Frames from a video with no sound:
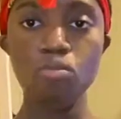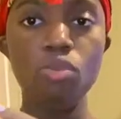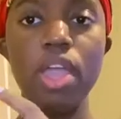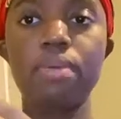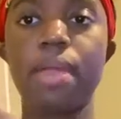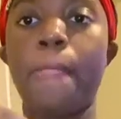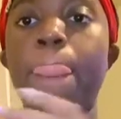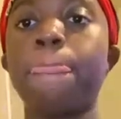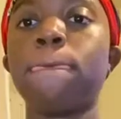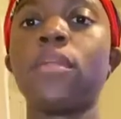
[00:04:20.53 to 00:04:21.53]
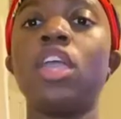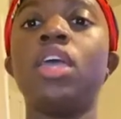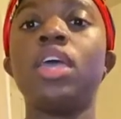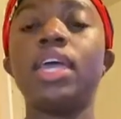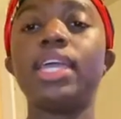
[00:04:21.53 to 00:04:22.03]
Anyway,
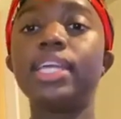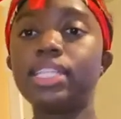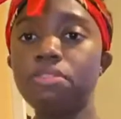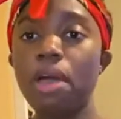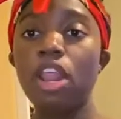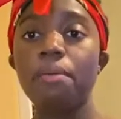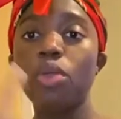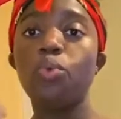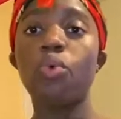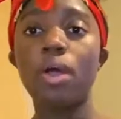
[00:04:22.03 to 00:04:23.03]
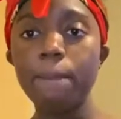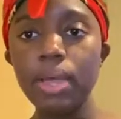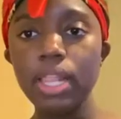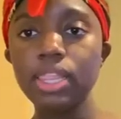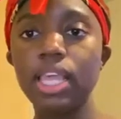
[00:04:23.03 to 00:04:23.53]
it's about to be 1
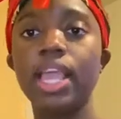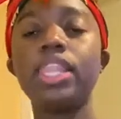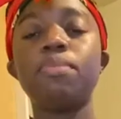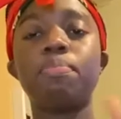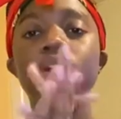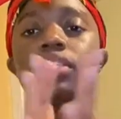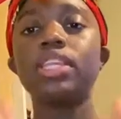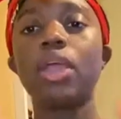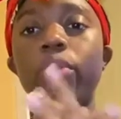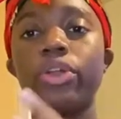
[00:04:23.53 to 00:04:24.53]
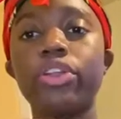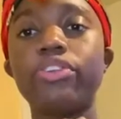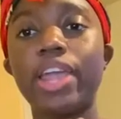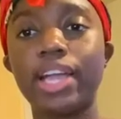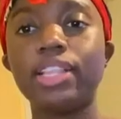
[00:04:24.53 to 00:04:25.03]
month, and the person that ordered their
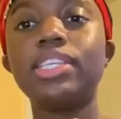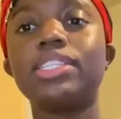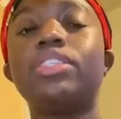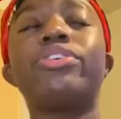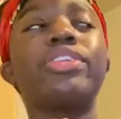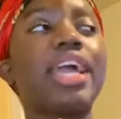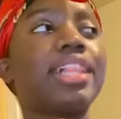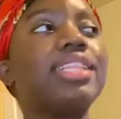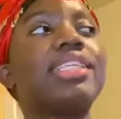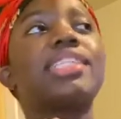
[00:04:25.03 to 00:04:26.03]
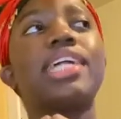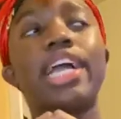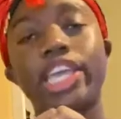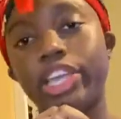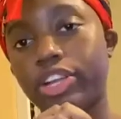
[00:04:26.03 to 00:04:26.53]
necklace is
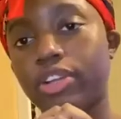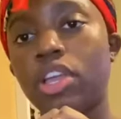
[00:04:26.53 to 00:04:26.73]
not here.